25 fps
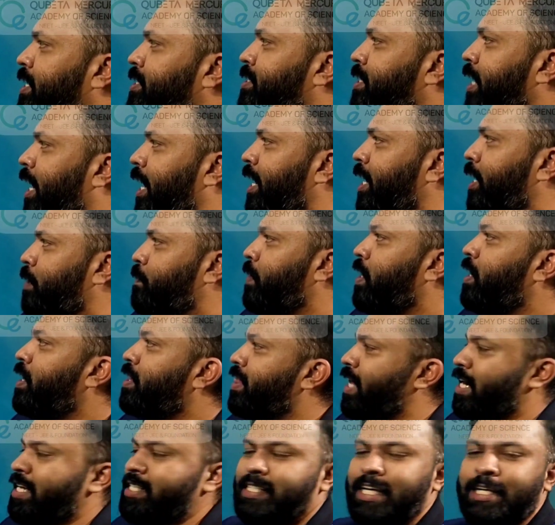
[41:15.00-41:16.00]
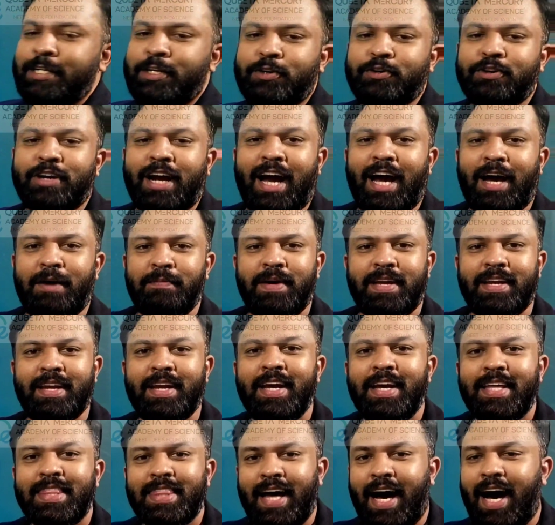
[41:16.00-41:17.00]
xylem, that is the duramen,
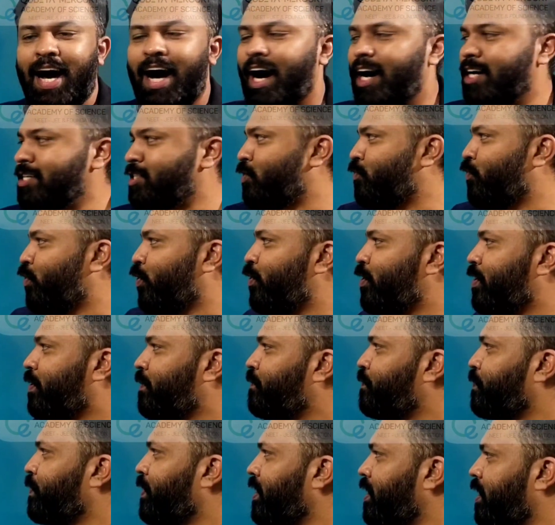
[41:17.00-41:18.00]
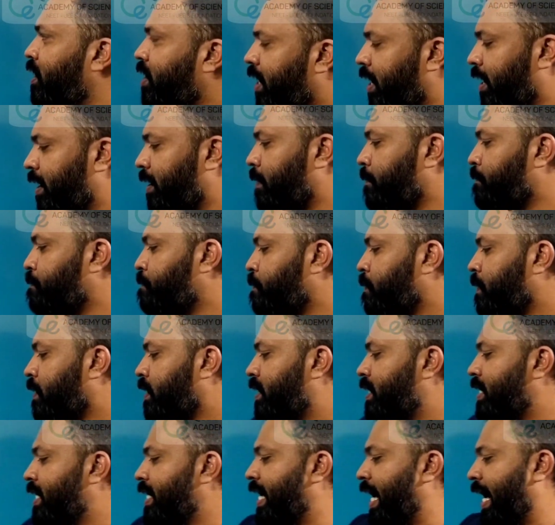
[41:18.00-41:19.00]
the heartwood. Okay,
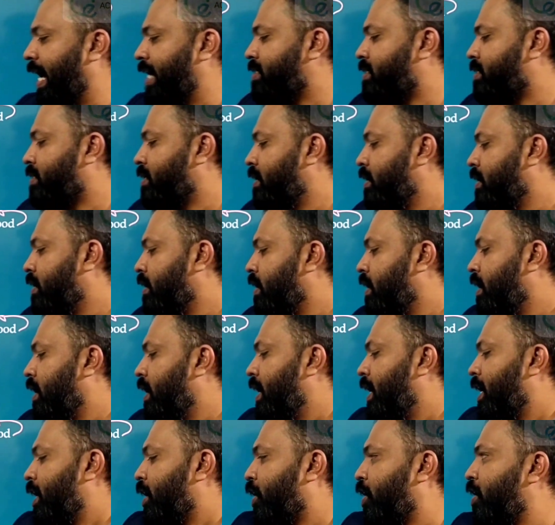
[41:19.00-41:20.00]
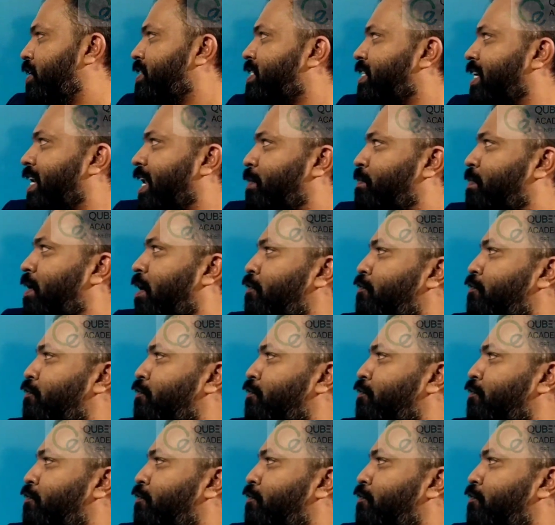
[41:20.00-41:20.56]
yes. Question number